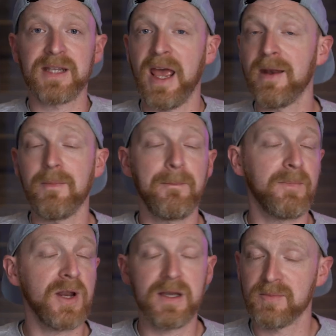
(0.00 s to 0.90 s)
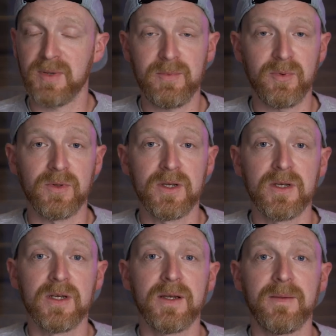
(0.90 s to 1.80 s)
10 plus people,
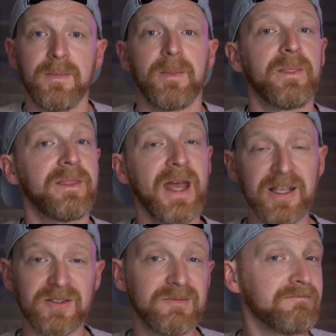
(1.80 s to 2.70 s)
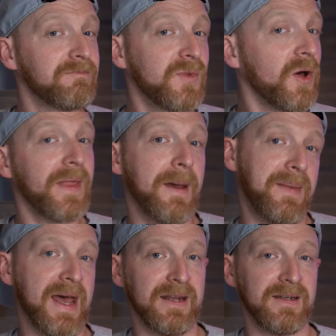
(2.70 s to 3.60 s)
that's not that
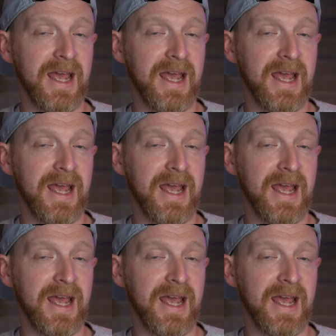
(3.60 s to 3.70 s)
bad